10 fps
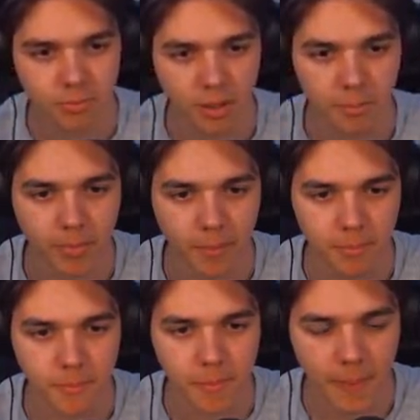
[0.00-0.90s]
Bum
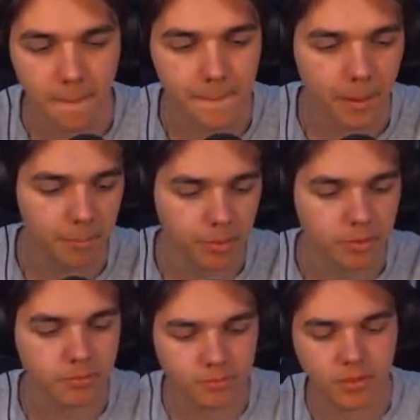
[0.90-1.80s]
bum and bum
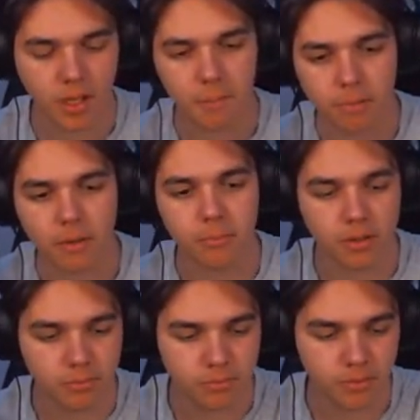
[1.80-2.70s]
bum bum
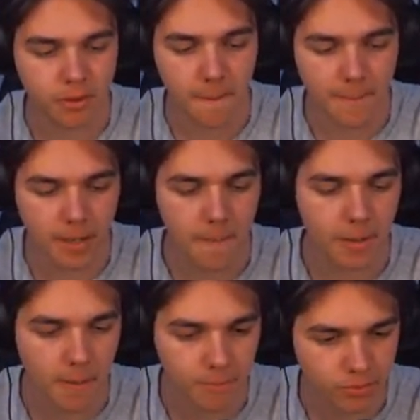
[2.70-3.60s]
bum bum
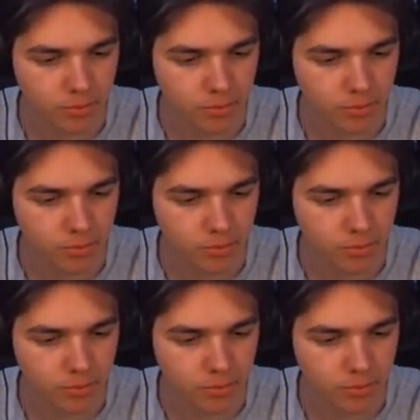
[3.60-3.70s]
bum.